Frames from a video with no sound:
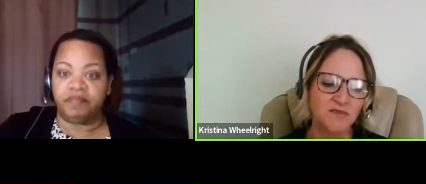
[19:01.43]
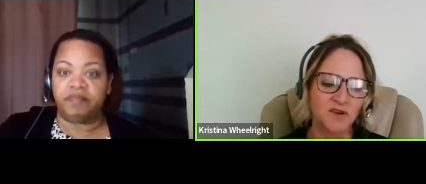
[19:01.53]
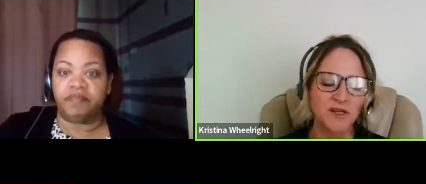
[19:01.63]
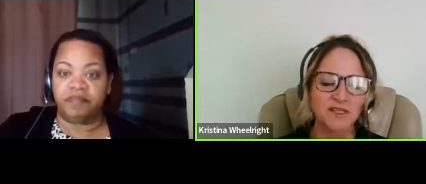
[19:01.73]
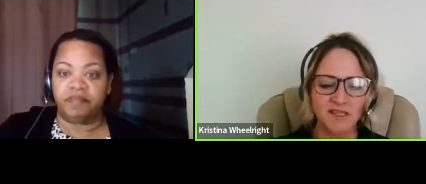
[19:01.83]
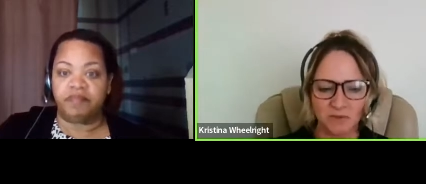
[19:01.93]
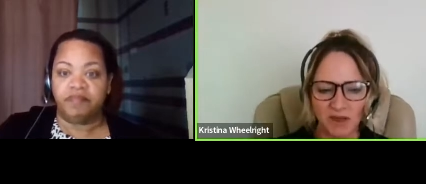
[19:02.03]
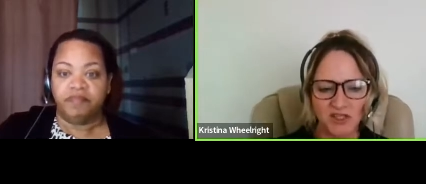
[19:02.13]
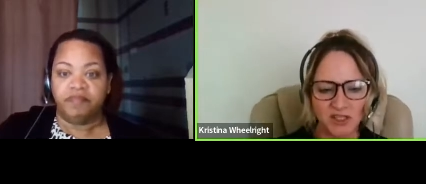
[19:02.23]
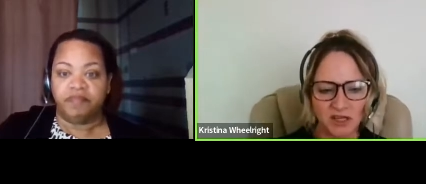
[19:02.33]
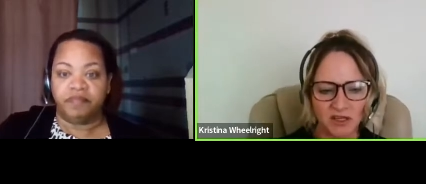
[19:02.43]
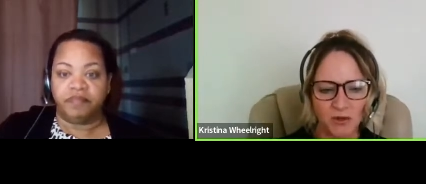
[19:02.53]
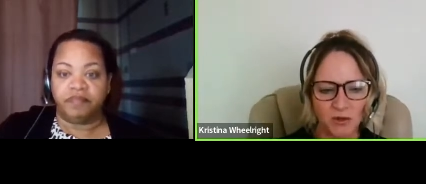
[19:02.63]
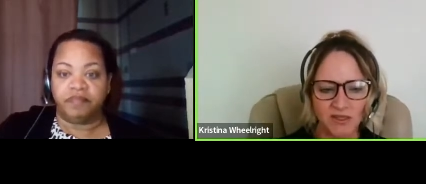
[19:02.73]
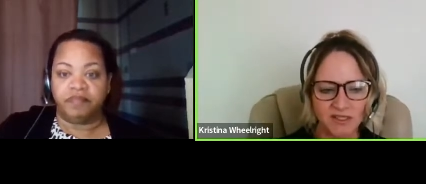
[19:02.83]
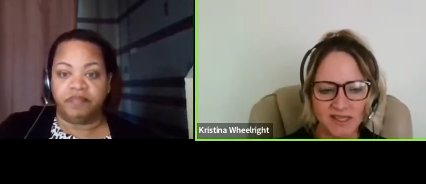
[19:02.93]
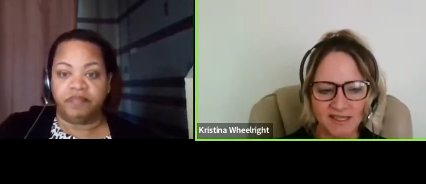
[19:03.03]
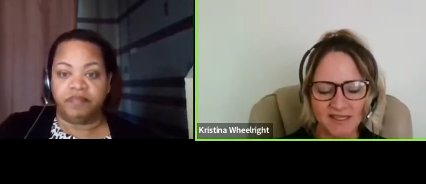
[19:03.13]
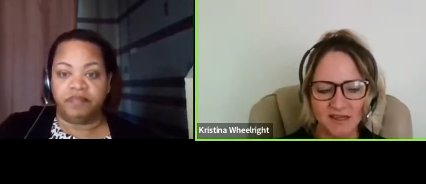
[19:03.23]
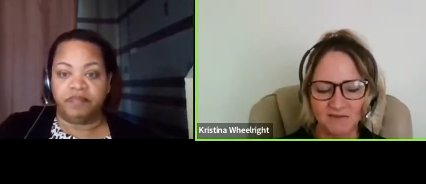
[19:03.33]
Speaker 1: as far as the inpatient coders,
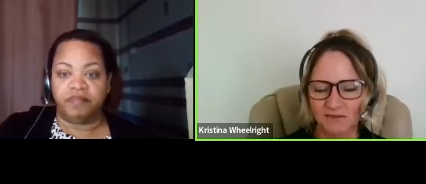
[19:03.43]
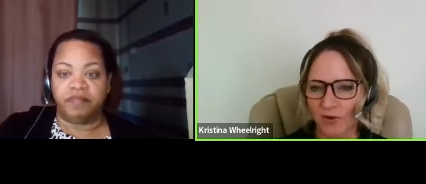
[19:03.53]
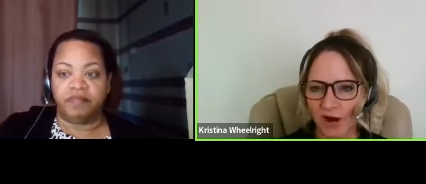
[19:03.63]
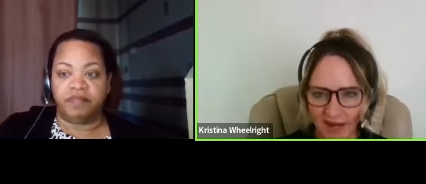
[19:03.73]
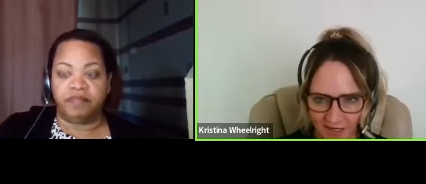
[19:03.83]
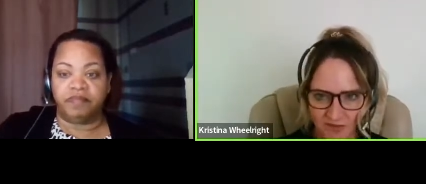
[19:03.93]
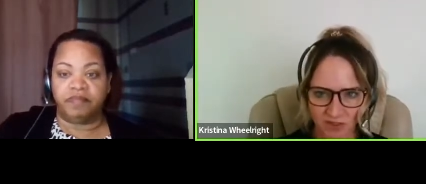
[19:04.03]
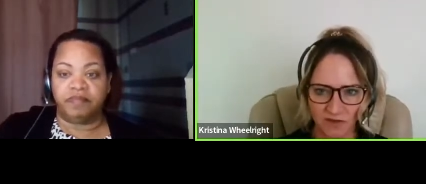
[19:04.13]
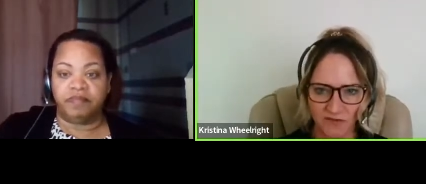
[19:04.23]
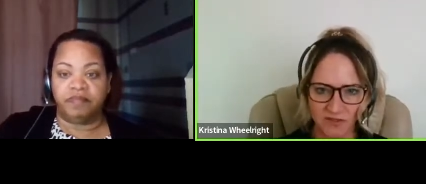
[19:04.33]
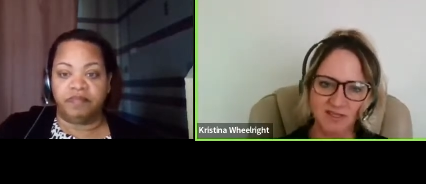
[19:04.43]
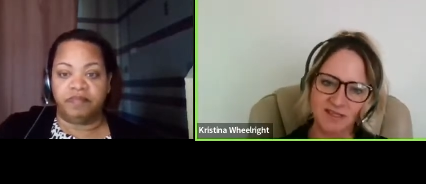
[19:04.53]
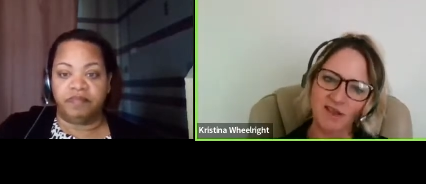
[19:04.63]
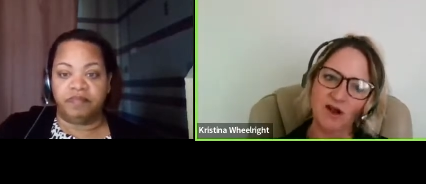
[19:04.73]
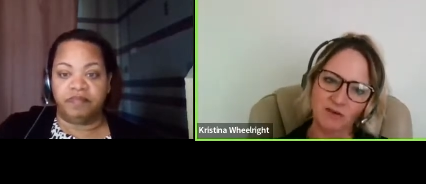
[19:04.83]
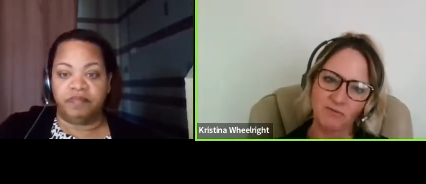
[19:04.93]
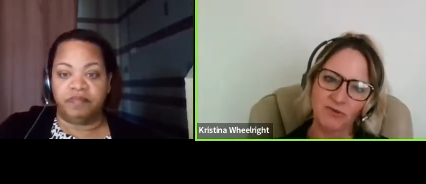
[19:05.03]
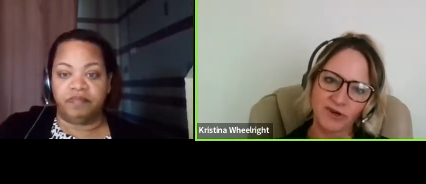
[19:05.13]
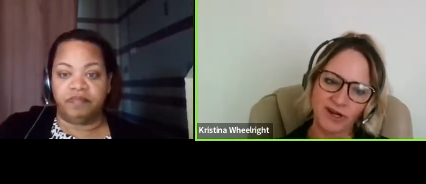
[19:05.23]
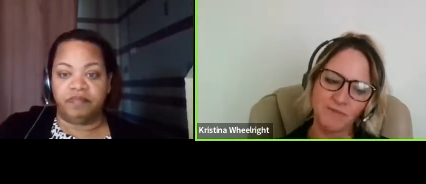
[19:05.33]
they see a variety of services. They are
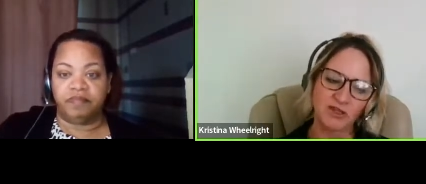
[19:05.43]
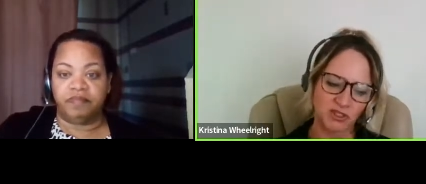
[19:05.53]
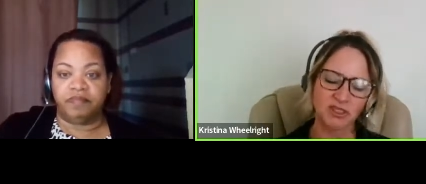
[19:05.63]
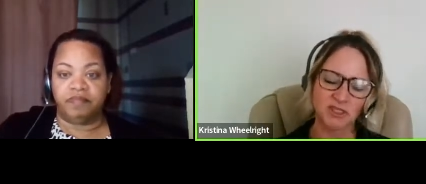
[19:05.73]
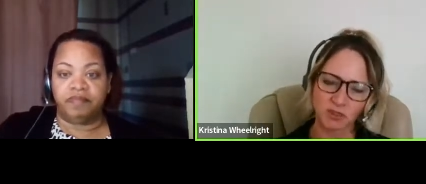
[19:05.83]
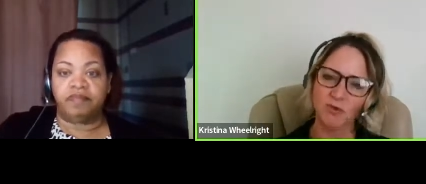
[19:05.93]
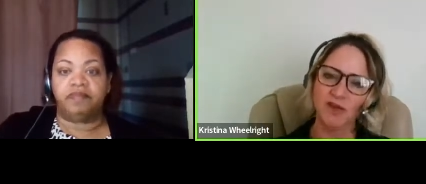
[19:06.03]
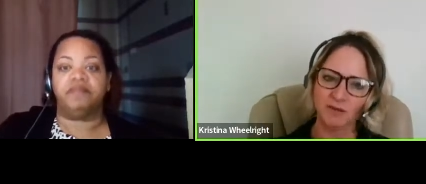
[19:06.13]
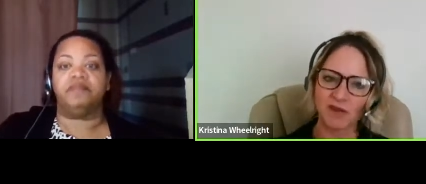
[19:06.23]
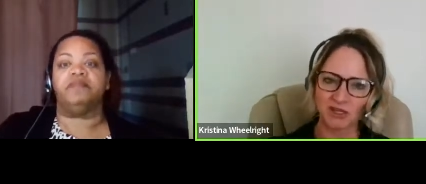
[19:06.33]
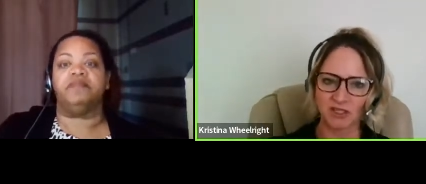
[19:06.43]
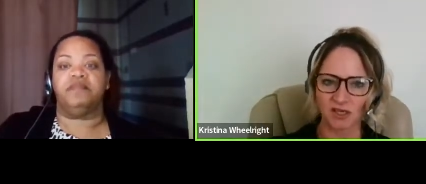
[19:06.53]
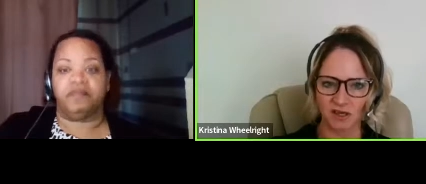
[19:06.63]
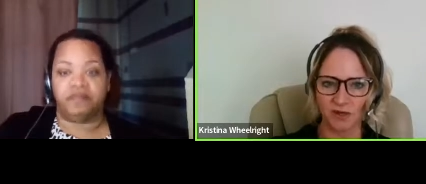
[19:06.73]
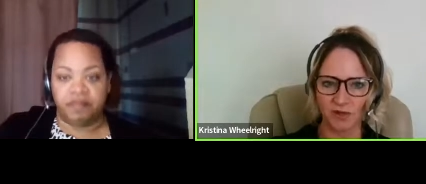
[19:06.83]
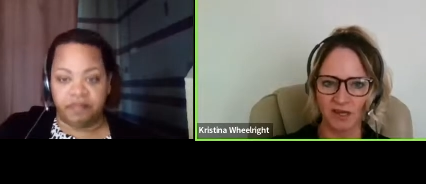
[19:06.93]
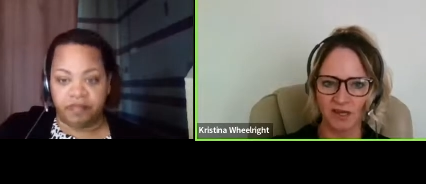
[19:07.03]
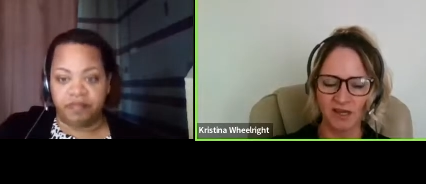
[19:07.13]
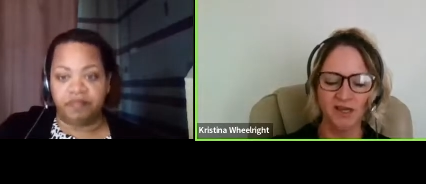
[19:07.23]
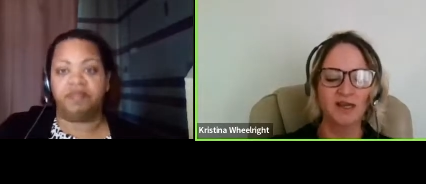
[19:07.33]
pretty much just doing inpatient
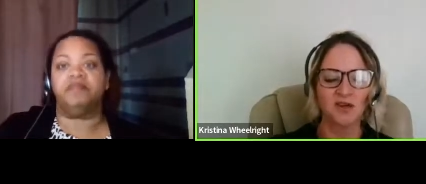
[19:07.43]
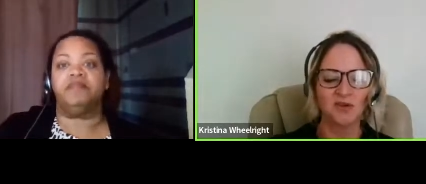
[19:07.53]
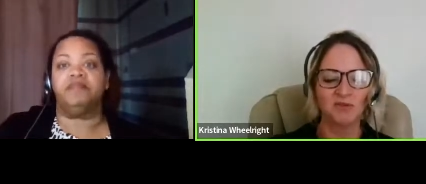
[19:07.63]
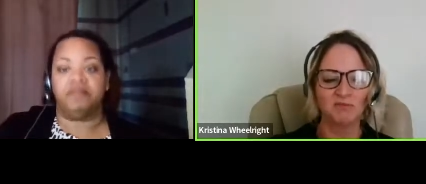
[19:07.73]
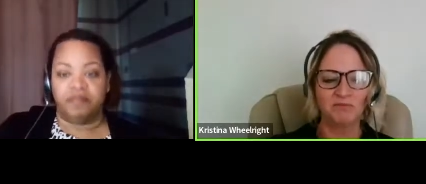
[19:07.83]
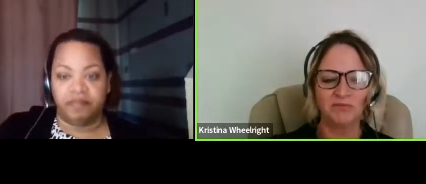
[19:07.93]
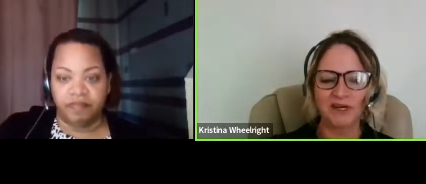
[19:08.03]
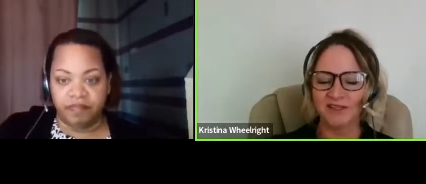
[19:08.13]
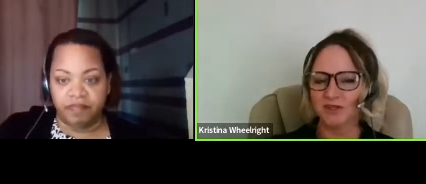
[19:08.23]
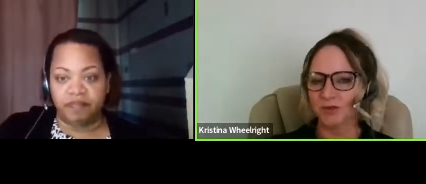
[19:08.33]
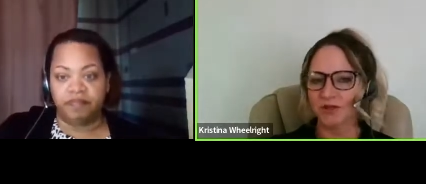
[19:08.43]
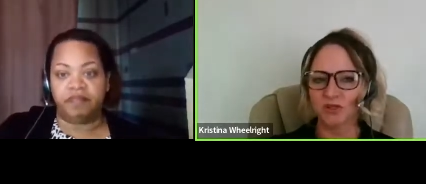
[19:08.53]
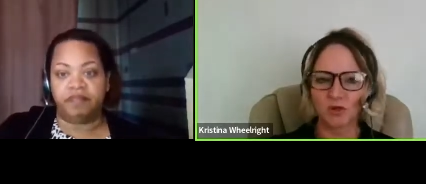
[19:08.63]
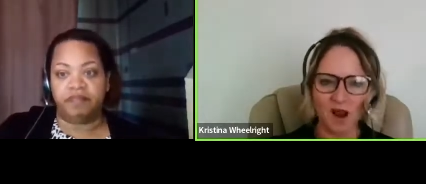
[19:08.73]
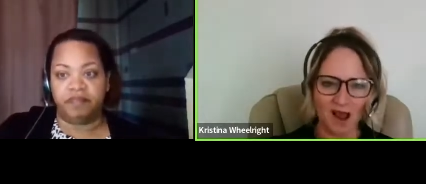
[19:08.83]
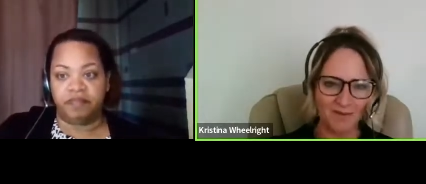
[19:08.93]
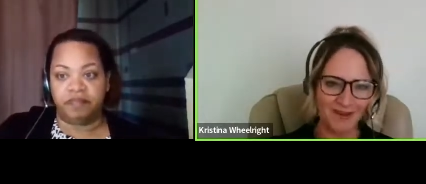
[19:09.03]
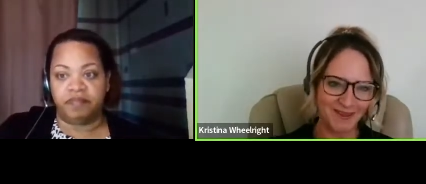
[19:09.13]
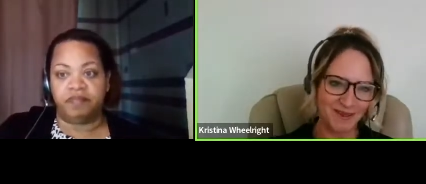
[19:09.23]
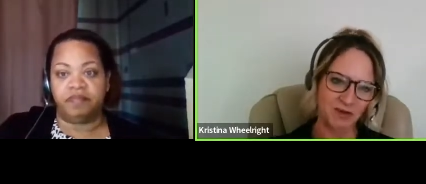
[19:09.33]
coding, but they're doing
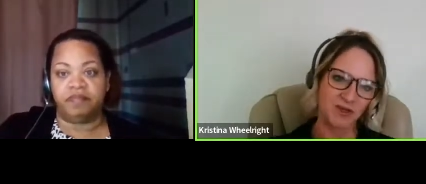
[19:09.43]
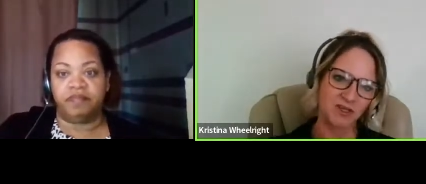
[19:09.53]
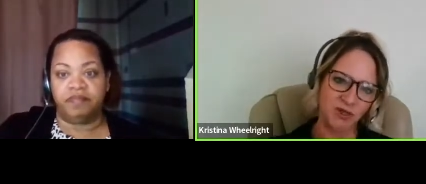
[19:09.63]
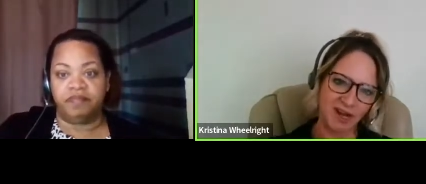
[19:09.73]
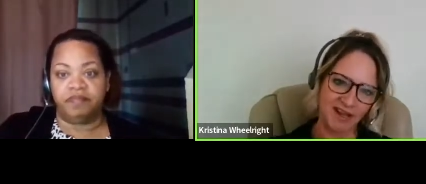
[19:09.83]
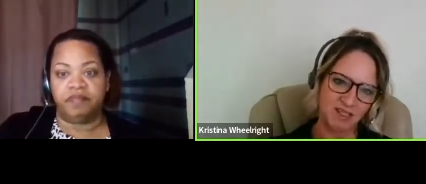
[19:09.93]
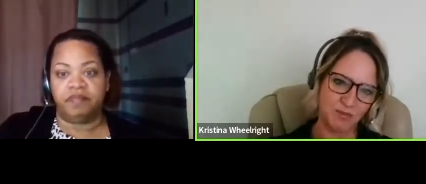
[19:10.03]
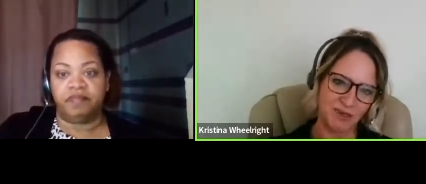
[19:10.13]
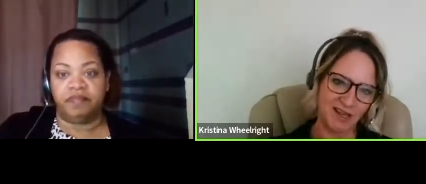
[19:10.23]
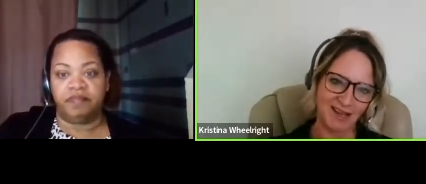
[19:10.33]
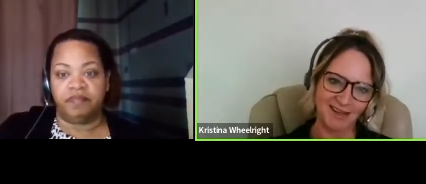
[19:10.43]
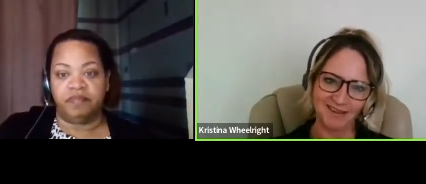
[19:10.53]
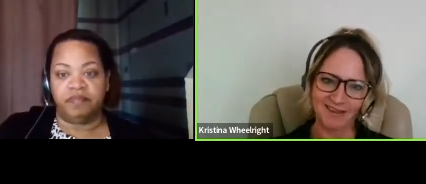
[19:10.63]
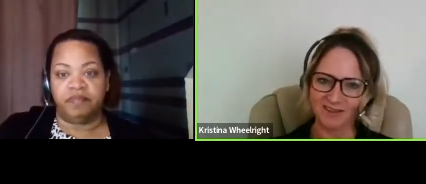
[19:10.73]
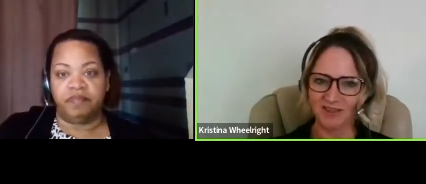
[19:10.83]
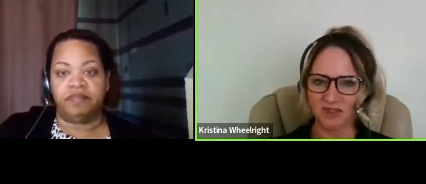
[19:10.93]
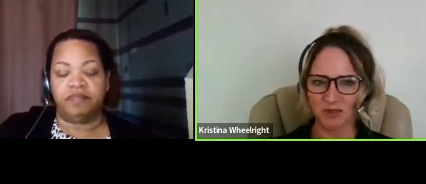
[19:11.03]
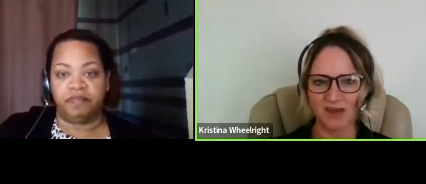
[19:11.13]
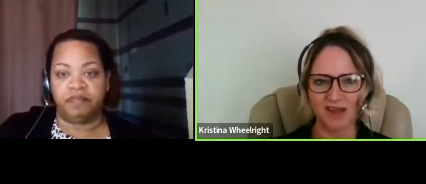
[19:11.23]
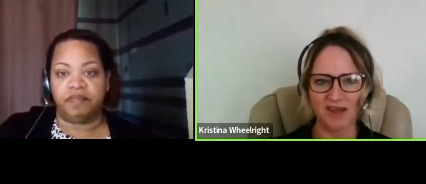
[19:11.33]
trauma, they're doing transplant, they're
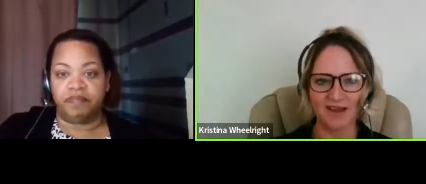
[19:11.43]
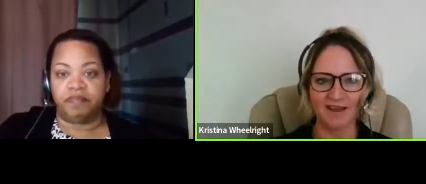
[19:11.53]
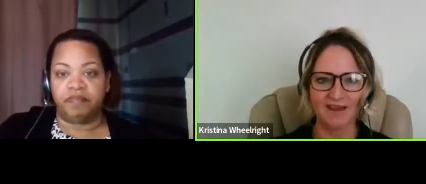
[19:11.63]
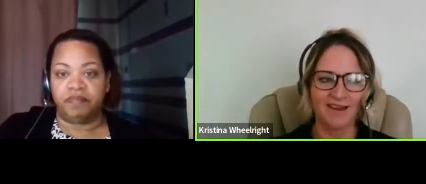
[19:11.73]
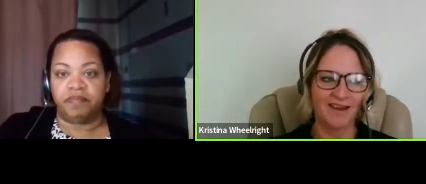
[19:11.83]
doing